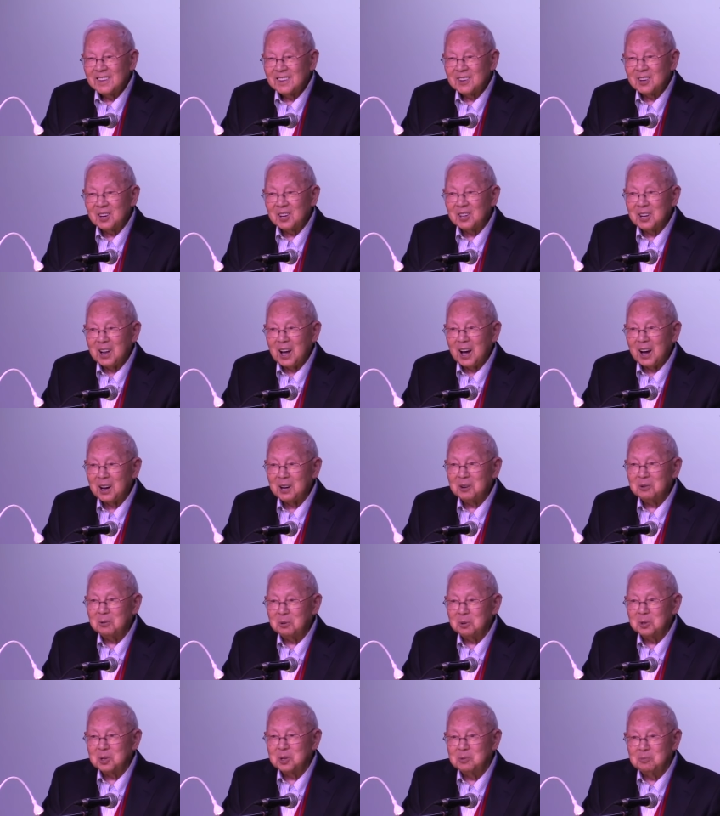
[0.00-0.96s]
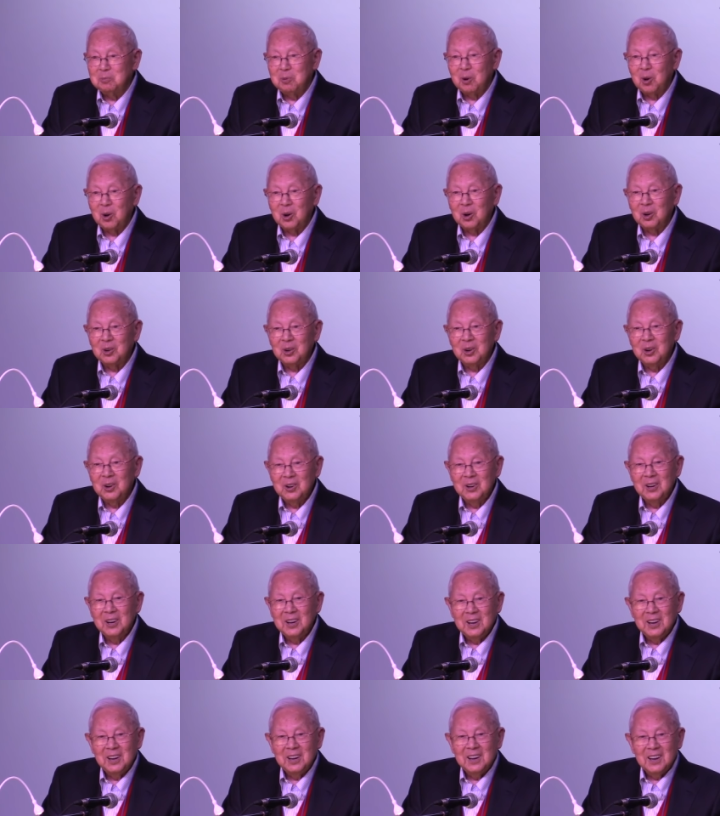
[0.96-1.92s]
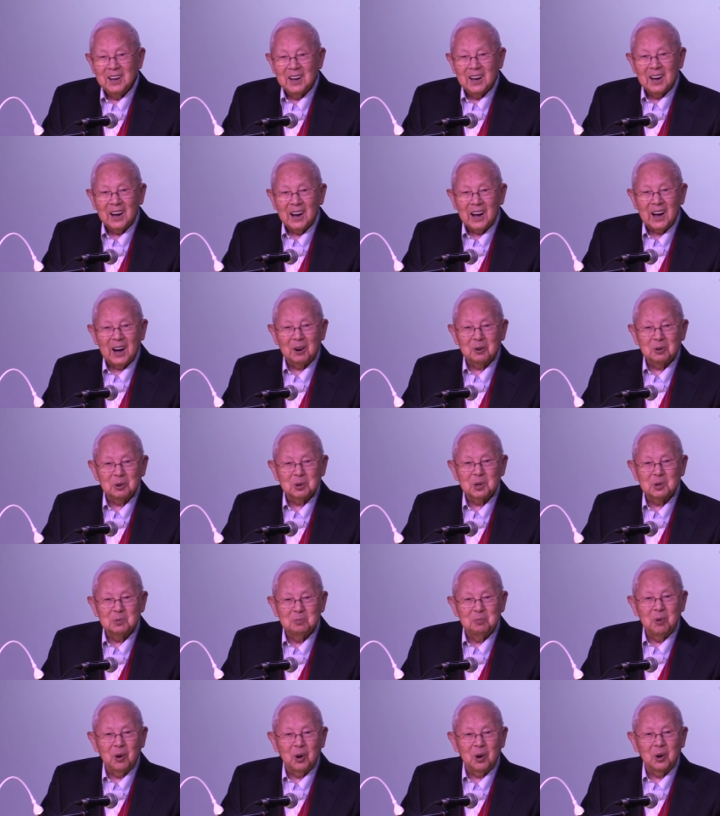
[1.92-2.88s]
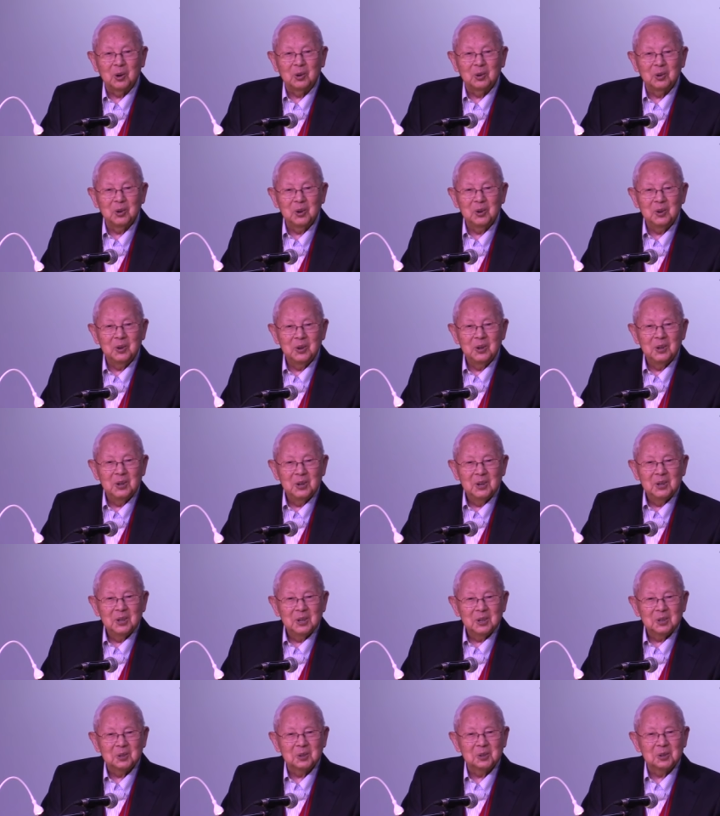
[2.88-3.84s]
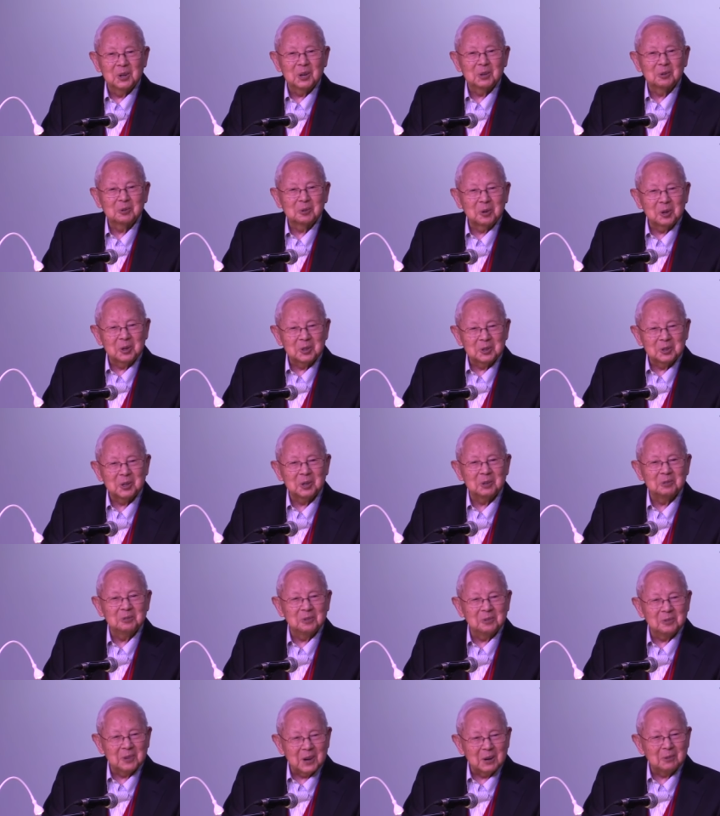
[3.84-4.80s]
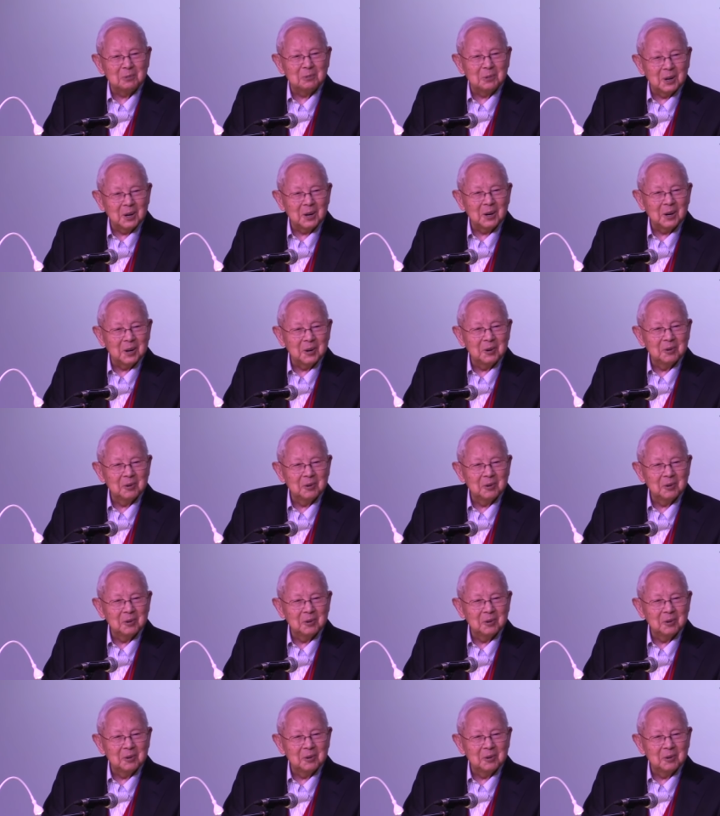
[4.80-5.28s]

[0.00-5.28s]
When I was born, I was born to a Christian family.